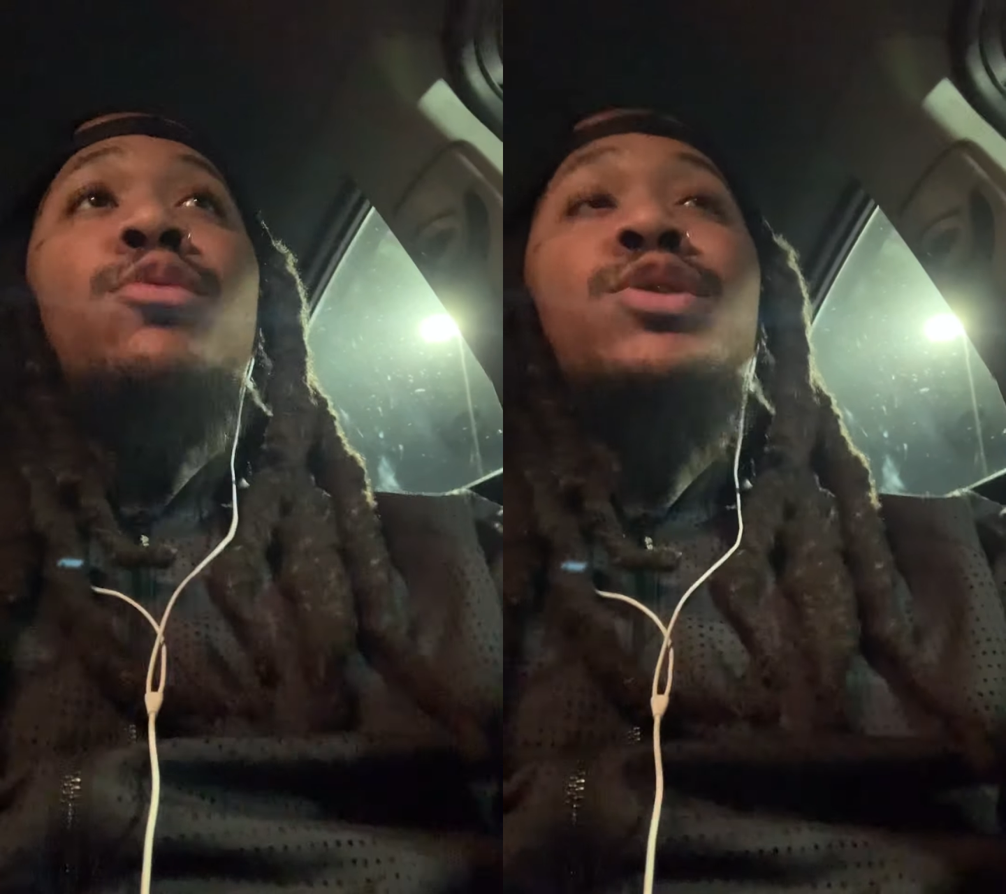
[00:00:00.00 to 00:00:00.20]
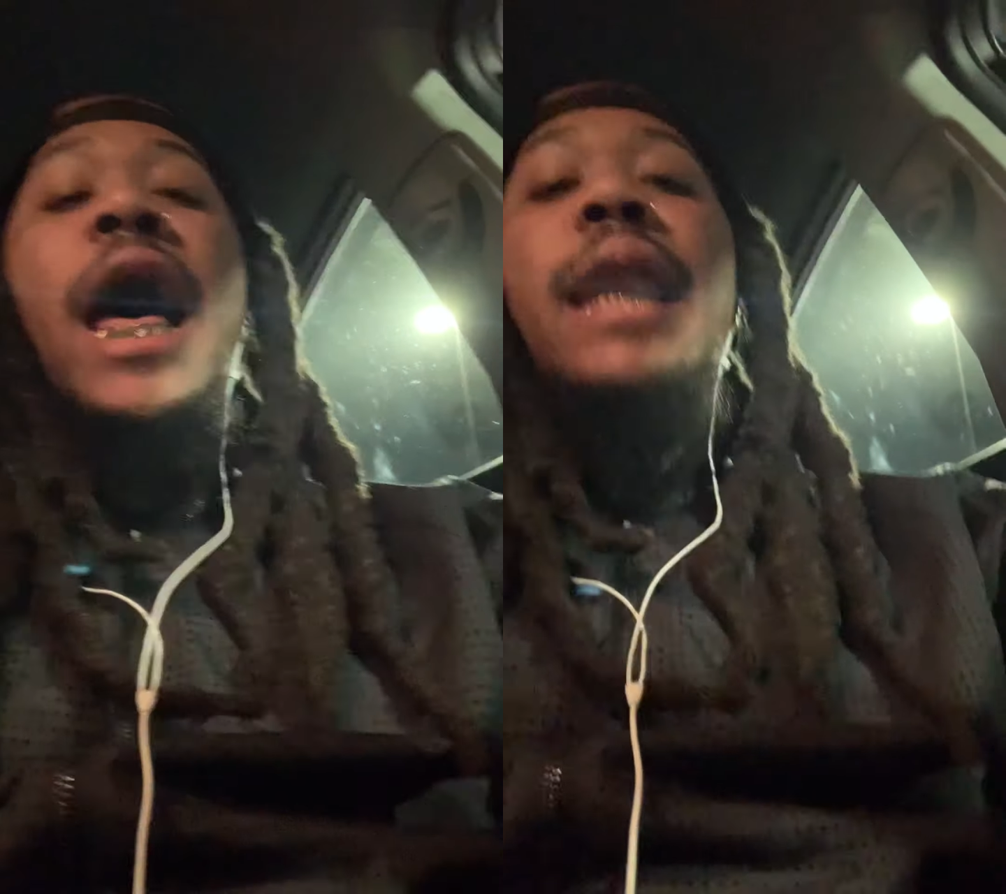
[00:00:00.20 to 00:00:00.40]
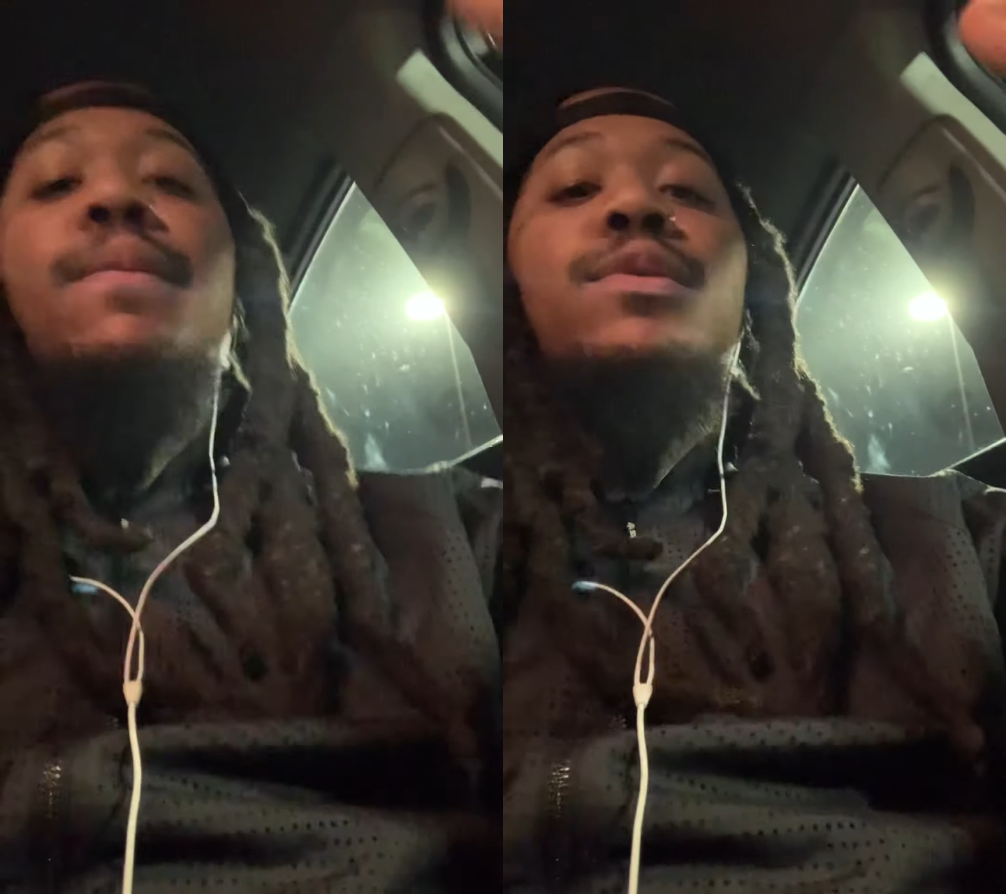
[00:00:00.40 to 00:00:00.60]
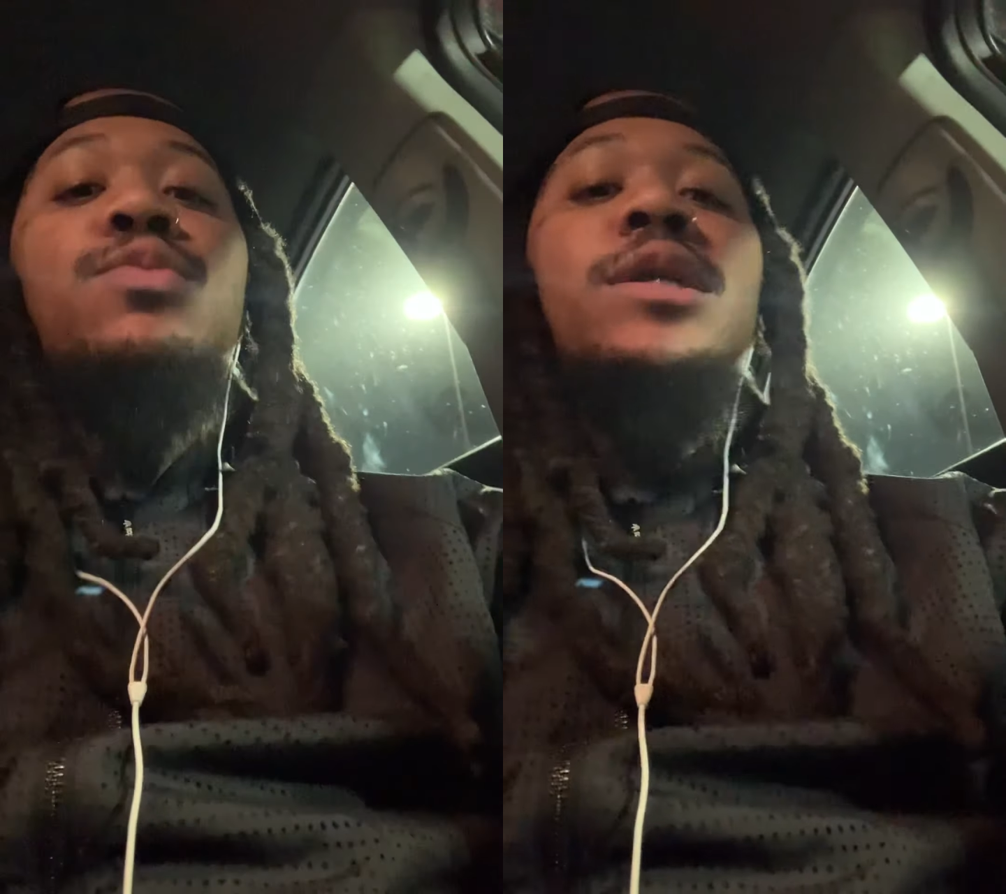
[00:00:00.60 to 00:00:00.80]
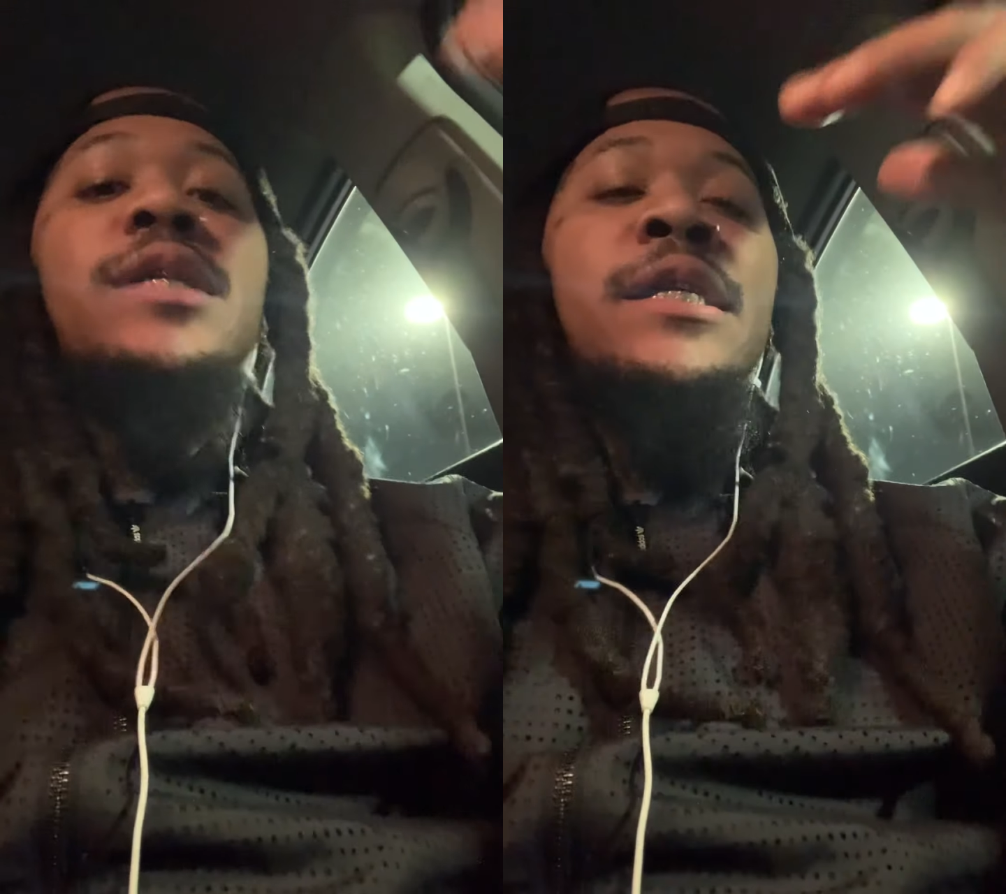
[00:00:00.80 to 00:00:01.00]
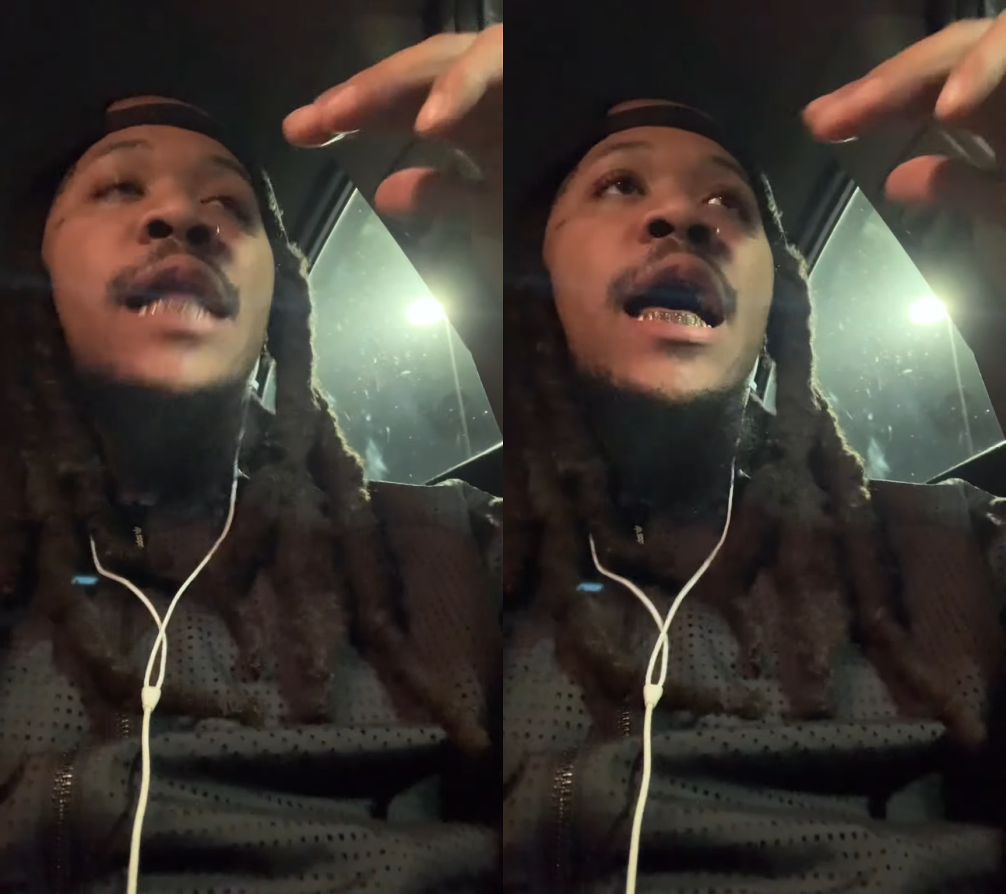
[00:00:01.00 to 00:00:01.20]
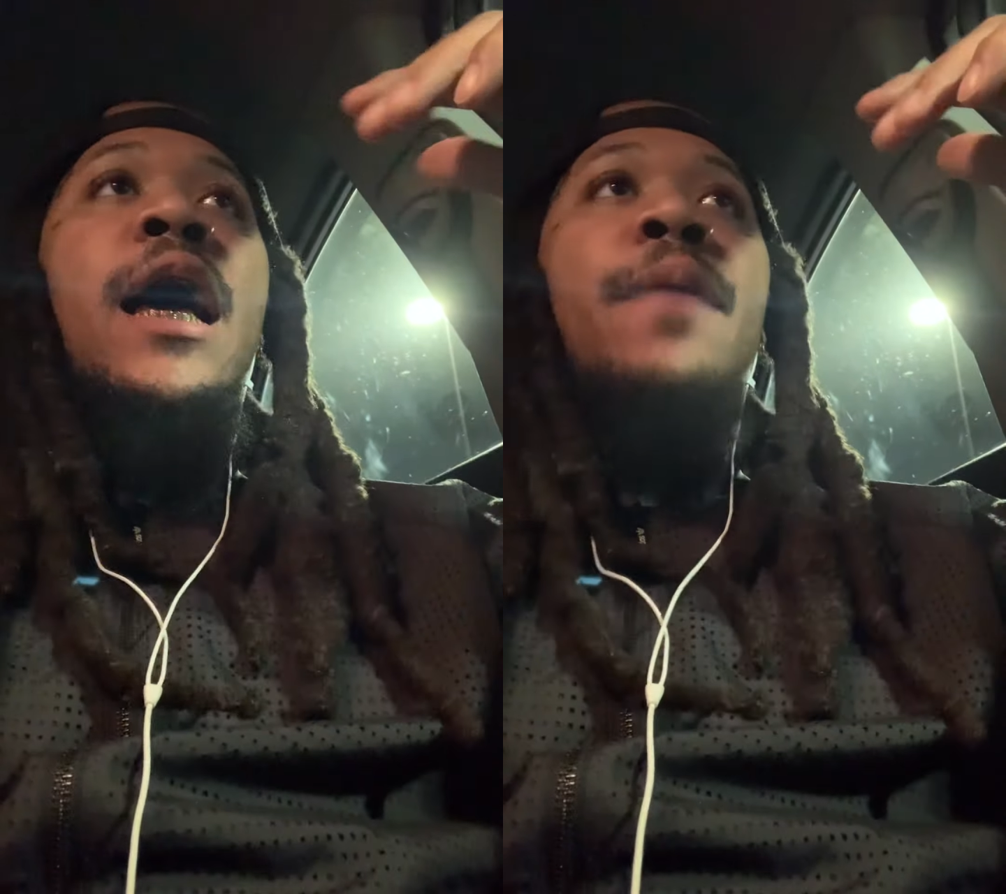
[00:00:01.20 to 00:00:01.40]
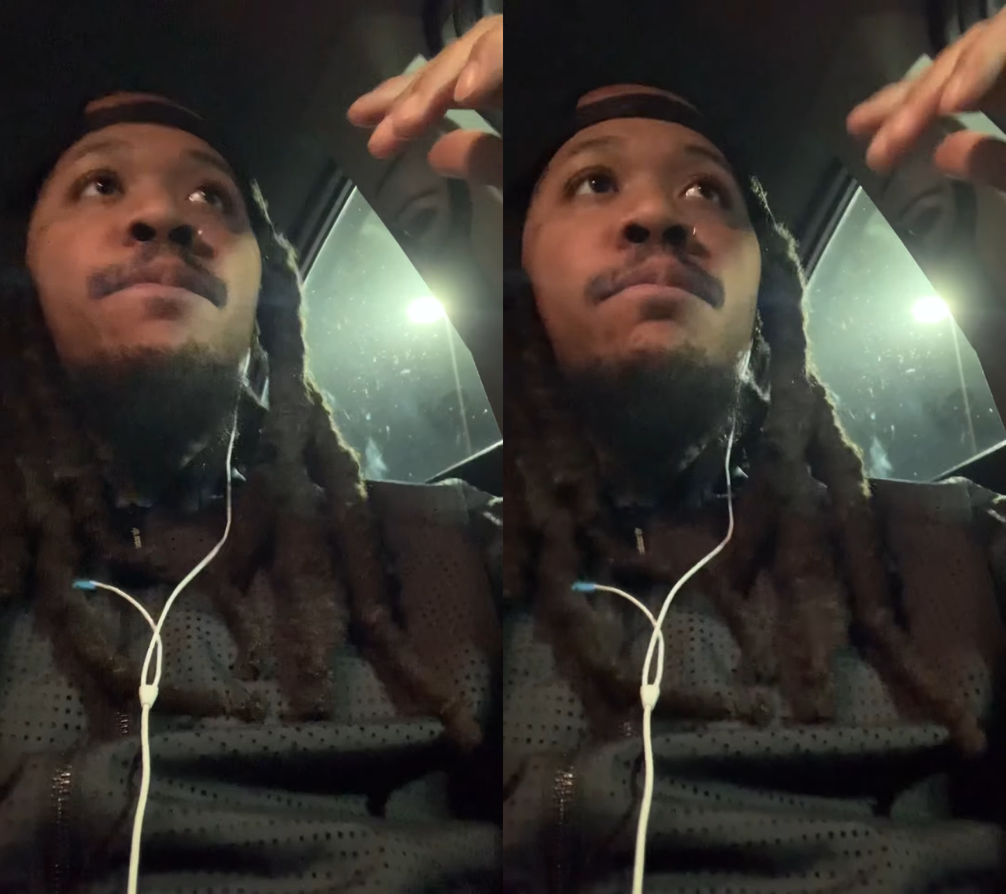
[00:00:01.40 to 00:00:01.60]
Shotty was with
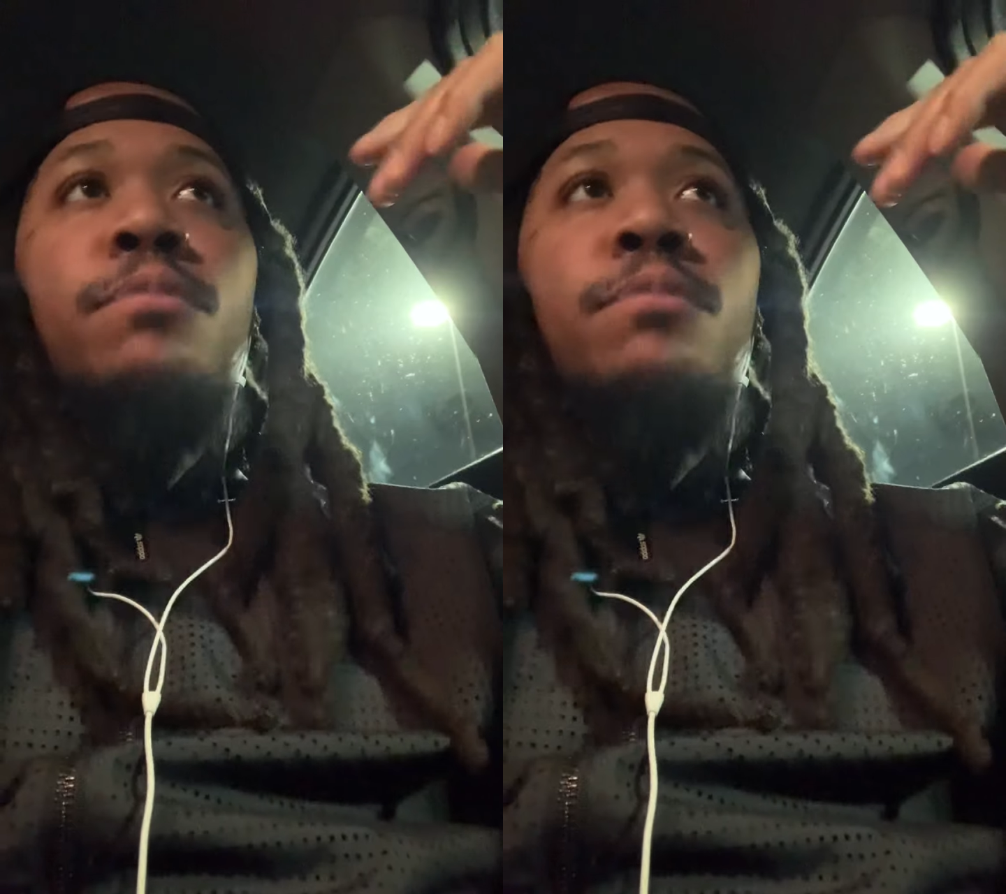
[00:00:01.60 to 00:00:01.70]
6ix9ine